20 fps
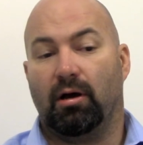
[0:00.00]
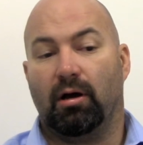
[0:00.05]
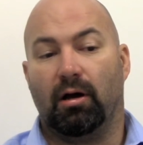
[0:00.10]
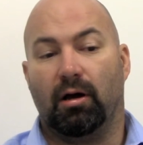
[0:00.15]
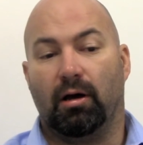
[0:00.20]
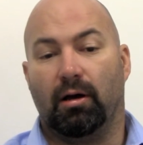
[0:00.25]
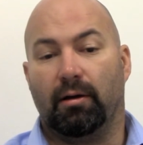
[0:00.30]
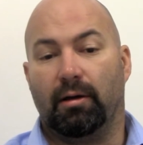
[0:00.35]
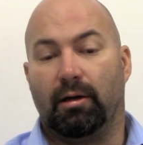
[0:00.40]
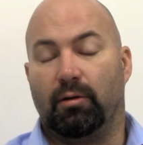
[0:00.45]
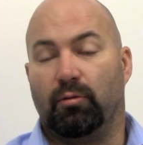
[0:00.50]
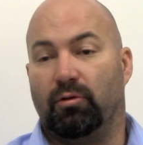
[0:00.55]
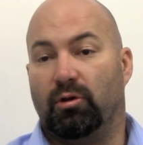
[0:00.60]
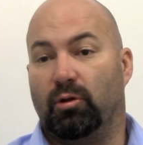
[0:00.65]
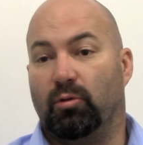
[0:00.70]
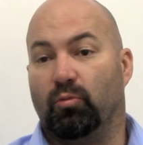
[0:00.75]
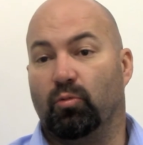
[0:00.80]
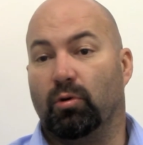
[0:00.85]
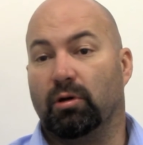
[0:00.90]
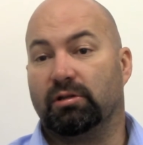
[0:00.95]
uh, and
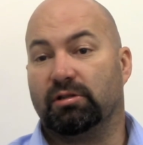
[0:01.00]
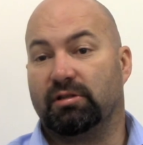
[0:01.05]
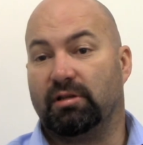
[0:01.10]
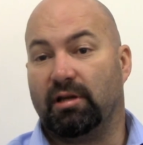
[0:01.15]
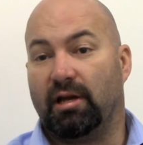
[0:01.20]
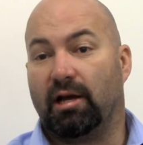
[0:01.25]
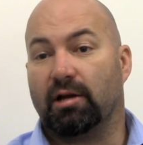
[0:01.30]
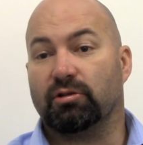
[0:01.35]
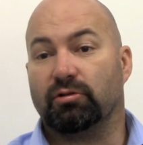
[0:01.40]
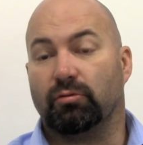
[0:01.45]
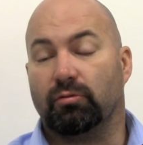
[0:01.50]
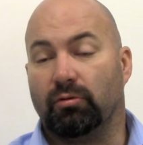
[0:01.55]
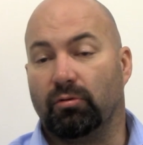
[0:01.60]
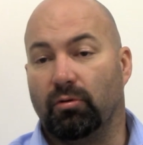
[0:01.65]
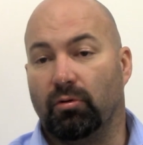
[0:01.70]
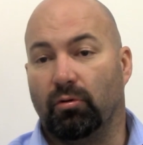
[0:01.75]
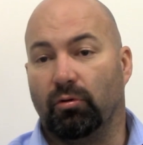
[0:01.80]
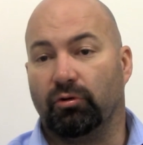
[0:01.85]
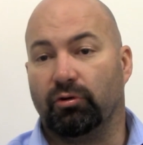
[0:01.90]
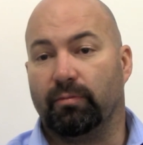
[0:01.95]
then what's the actual
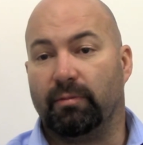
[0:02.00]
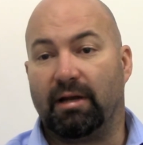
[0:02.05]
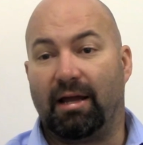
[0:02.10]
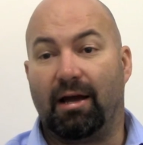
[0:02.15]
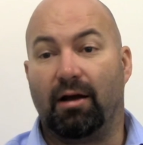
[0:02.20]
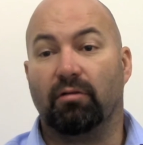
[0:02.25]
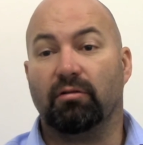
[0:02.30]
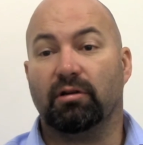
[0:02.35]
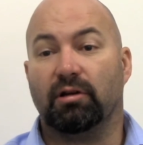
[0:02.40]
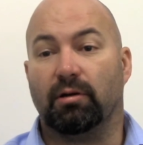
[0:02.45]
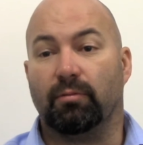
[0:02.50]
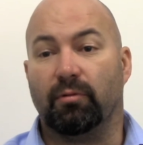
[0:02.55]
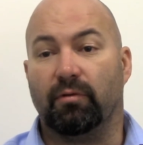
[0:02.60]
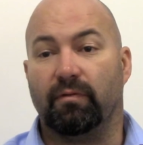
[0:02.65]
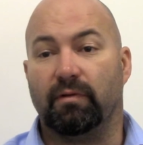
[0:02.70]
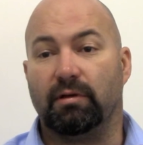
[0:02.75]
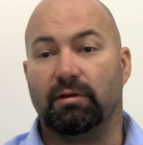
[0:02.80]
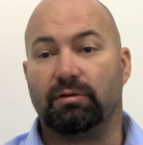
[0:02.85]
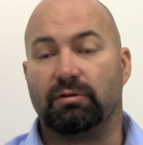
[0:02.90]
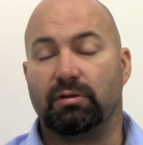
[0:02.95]
ultimate outcome of
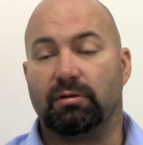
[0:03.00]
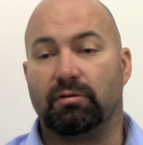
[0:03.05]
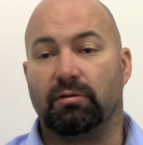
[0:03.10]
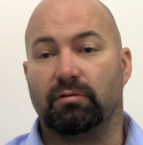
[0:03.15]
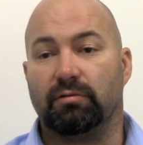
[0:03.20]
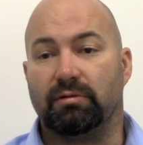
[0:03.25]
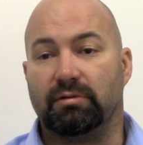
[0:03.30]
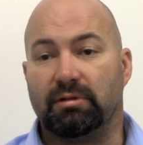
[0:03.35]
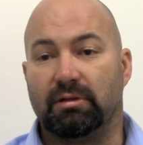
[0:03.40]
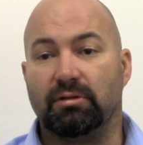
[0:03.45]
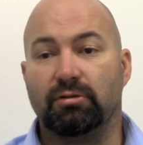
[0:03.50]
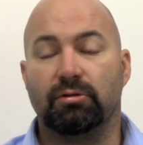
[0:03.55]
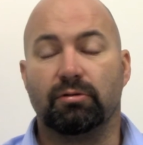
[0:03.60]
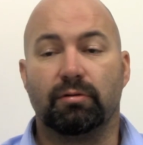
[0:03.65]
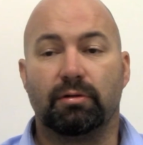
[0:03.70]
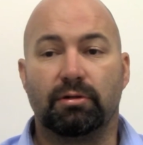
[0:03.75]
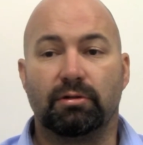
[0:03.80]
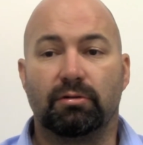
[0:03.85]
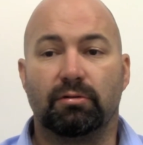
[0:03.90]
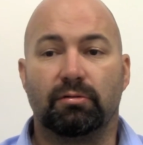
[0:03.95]
these those
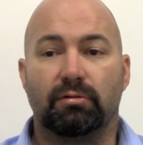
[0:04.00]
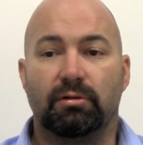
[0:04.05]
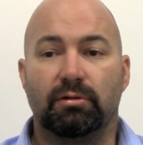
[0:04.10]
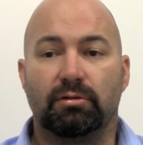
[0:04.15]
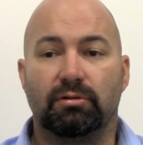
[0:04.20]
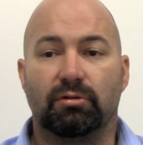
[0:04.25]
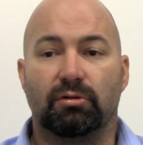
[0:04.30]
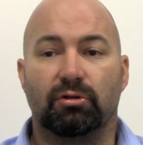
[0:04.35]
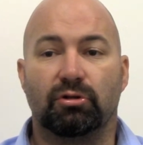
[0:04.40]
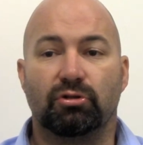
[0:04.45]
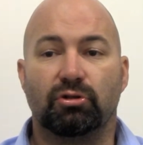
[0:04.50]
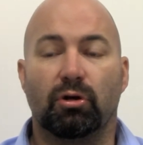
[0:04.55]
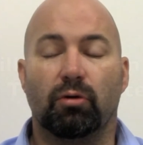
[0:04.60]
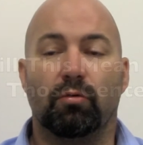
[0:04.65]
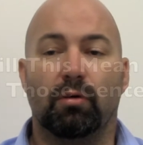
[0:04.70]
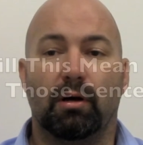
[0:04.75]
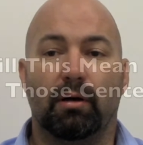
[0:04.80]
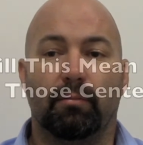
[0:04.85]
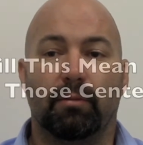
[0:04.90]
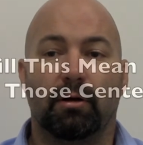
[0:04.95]
injuries are, is going to
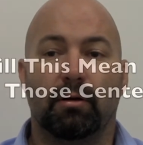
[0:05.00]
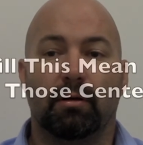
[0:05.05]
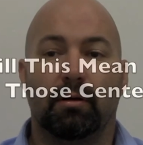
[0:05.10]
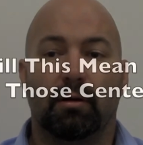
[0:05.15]
show up.